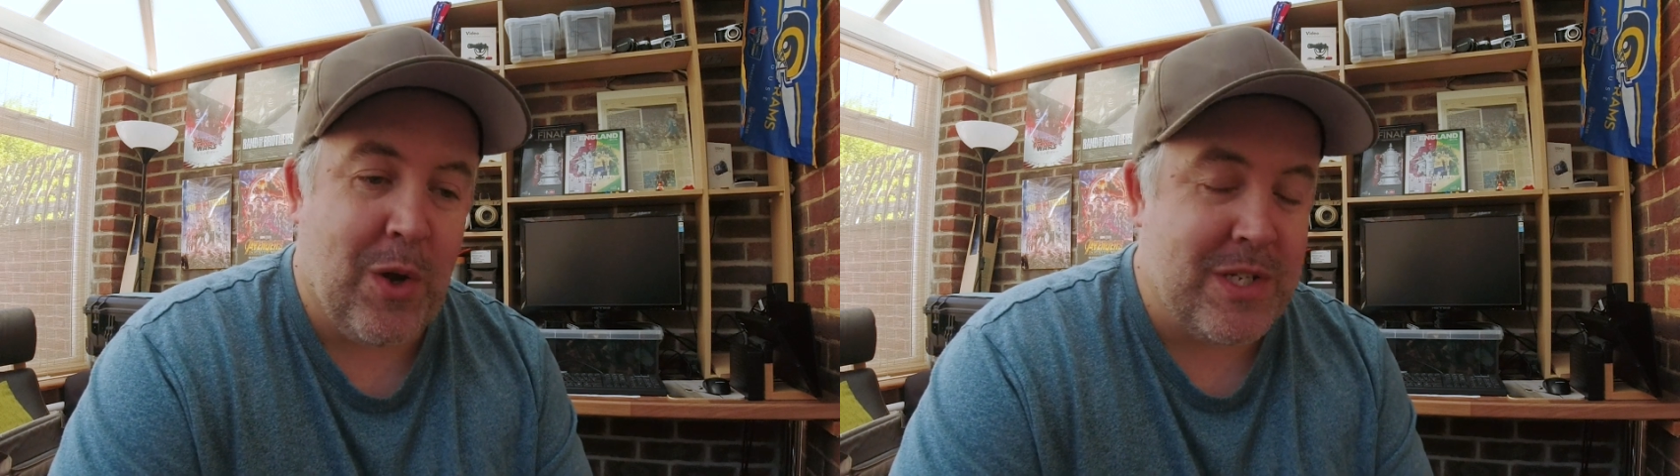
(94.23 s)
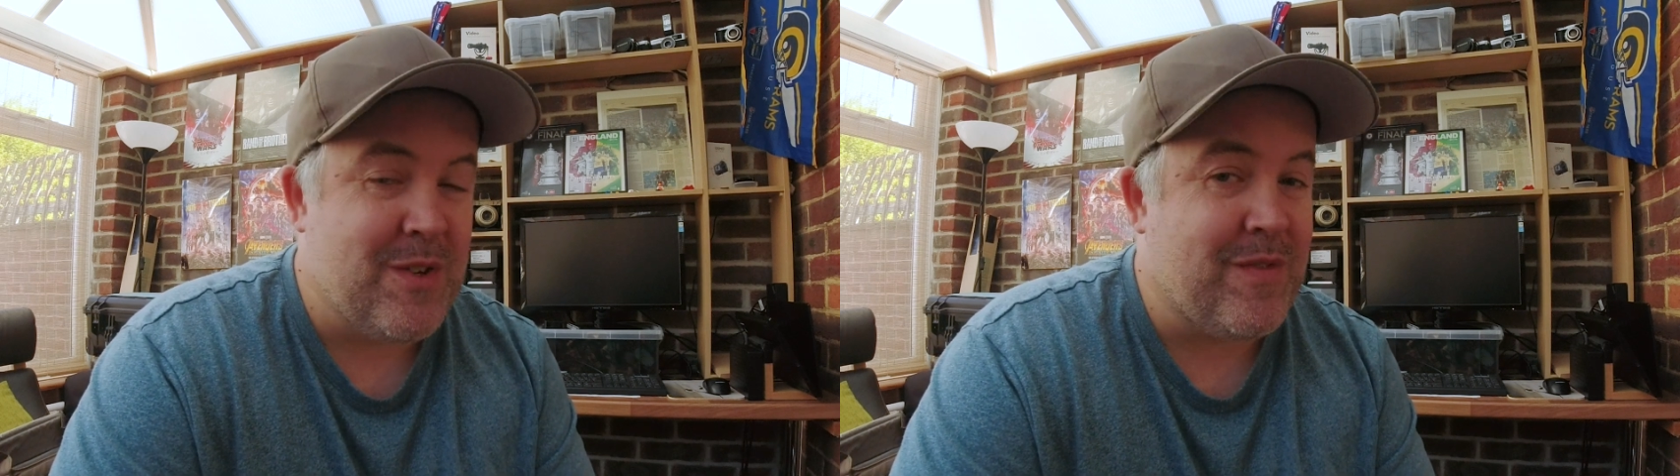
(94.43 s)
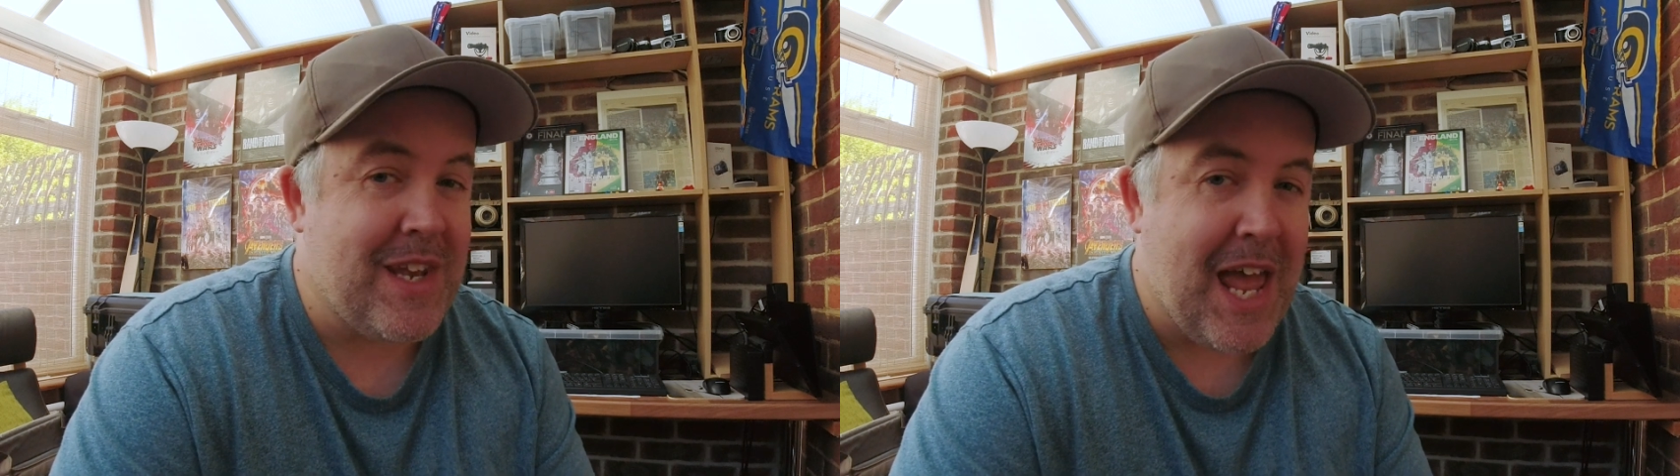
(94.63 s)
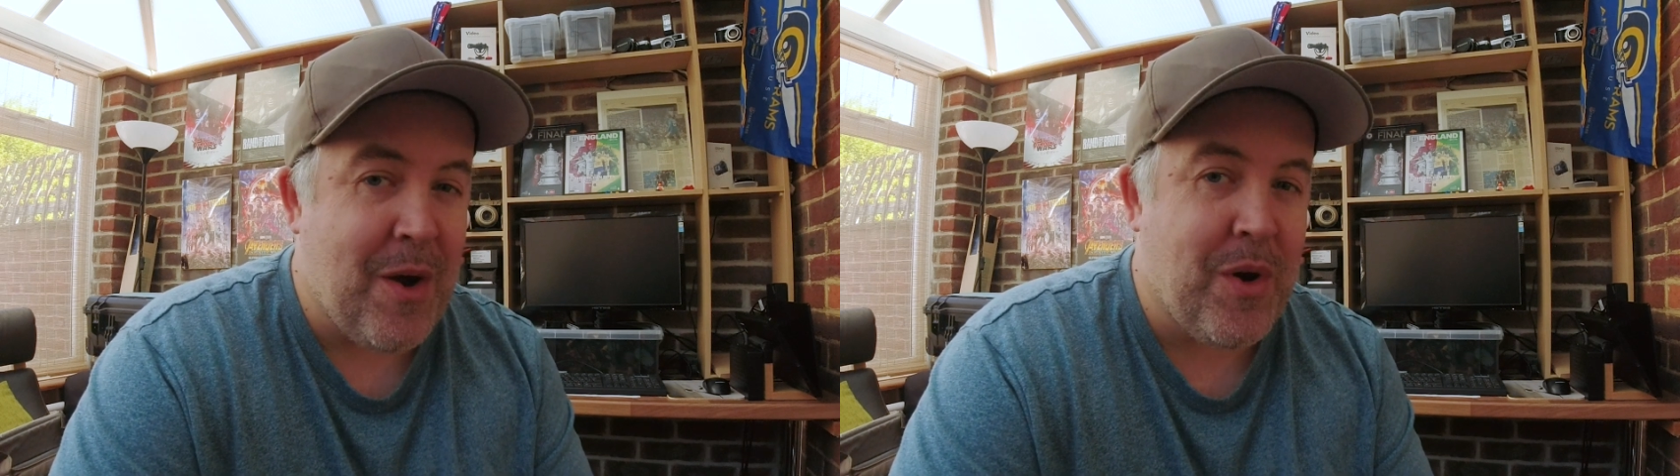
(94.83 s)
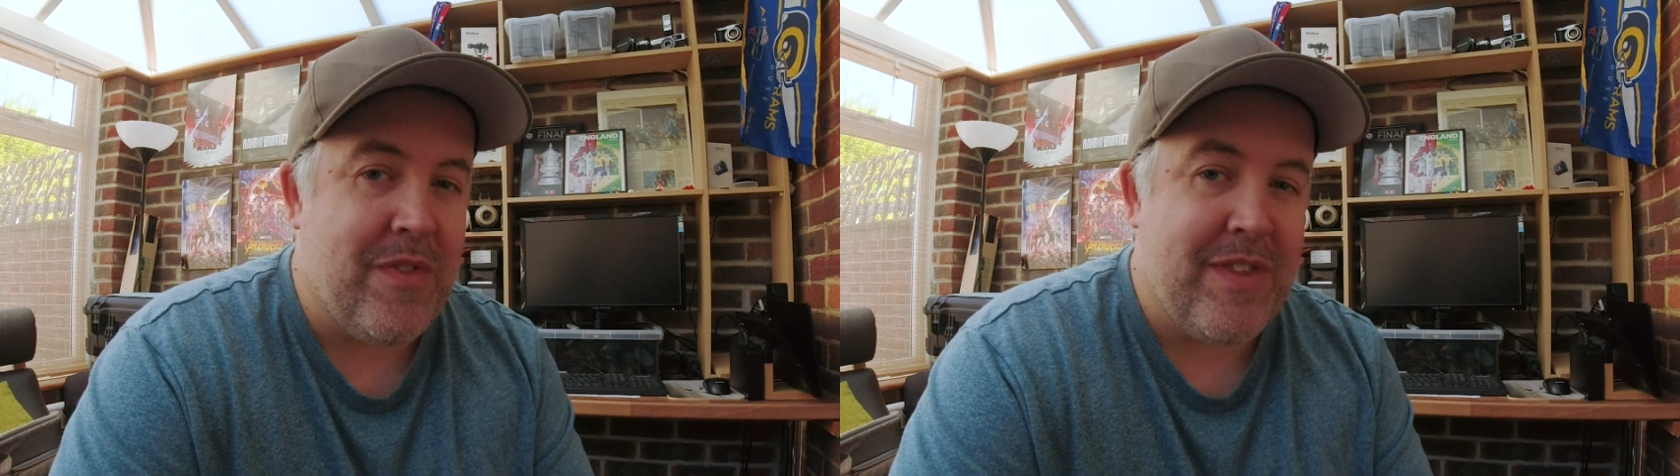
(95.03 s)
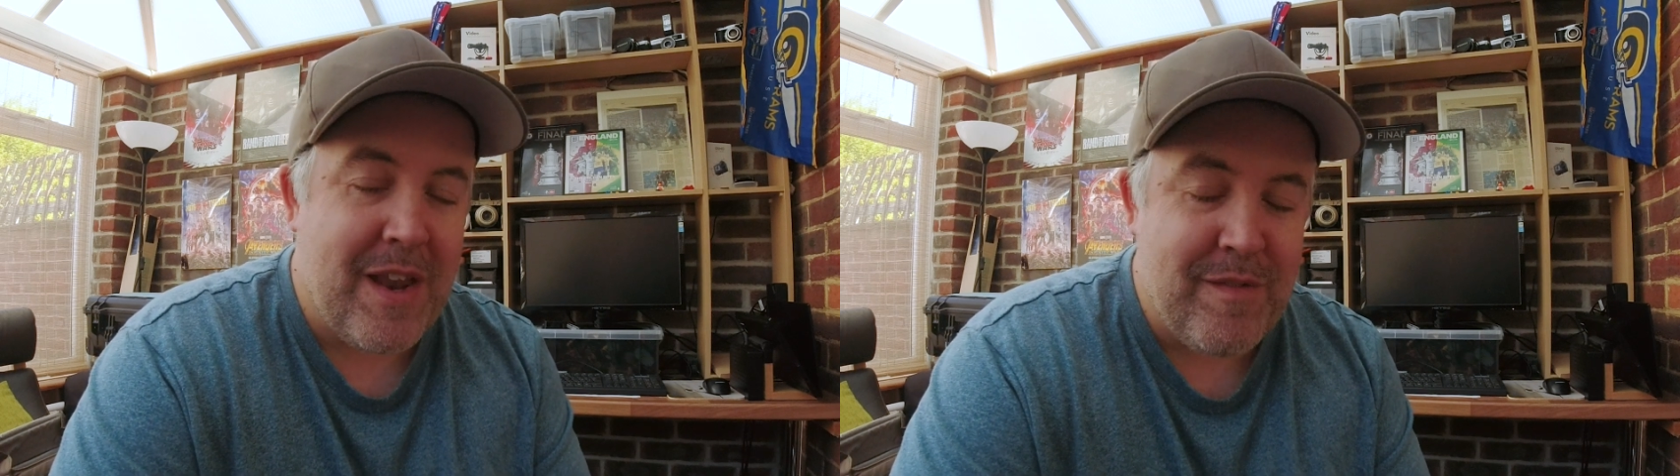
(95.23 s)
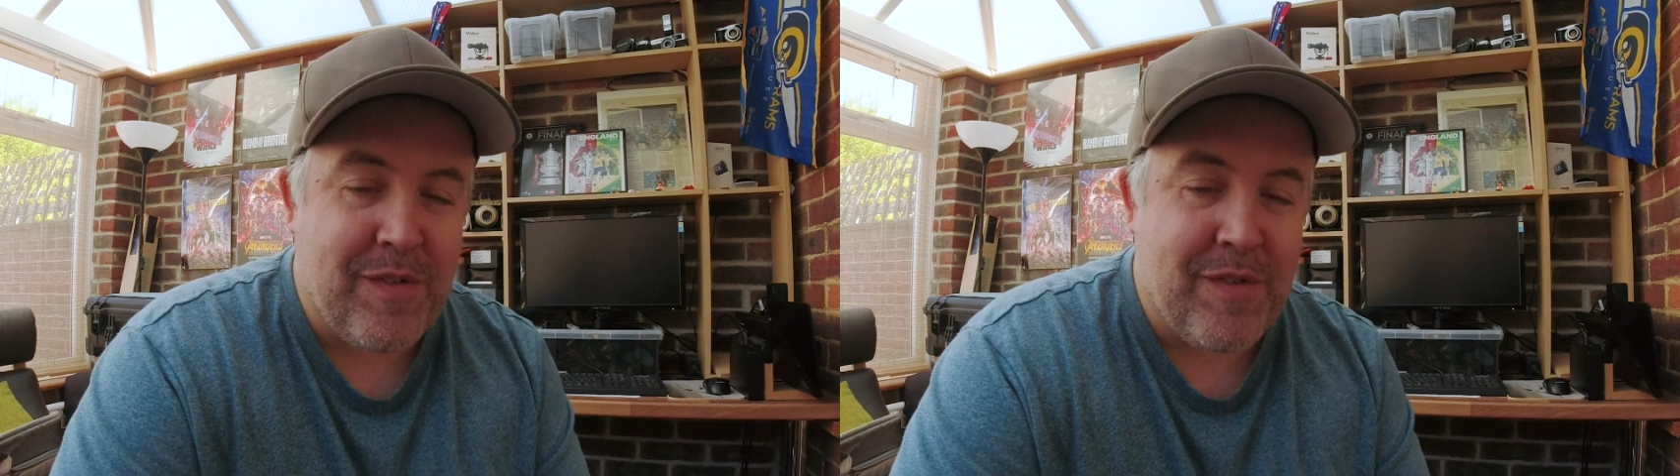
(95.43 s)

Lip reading: lots of now and then